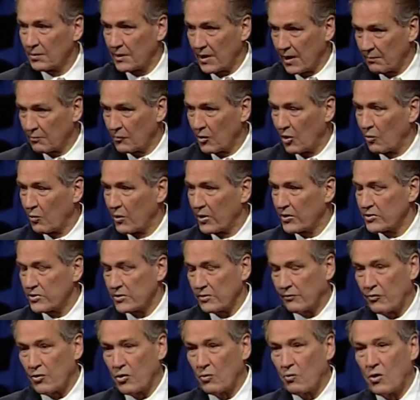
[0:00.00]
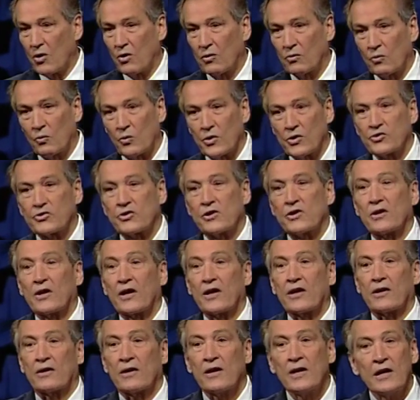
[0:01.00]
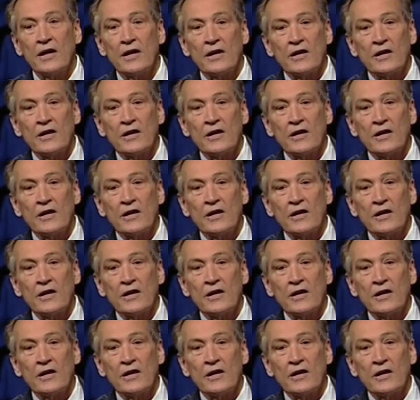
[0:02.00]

come go with us. If you won't, we'll see you later.